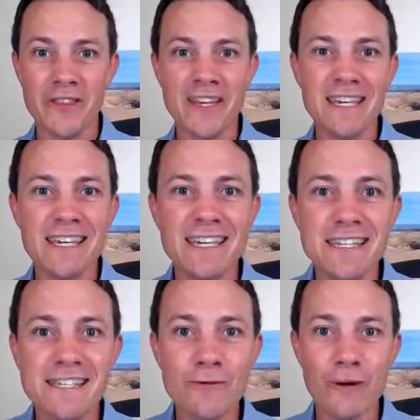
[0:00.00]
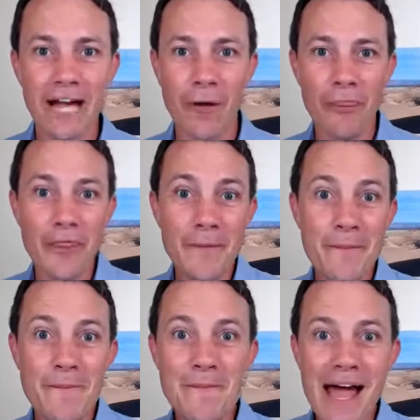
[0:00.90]
the easy way out, the
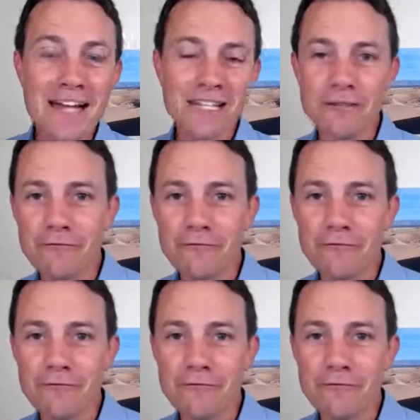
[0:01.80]
magic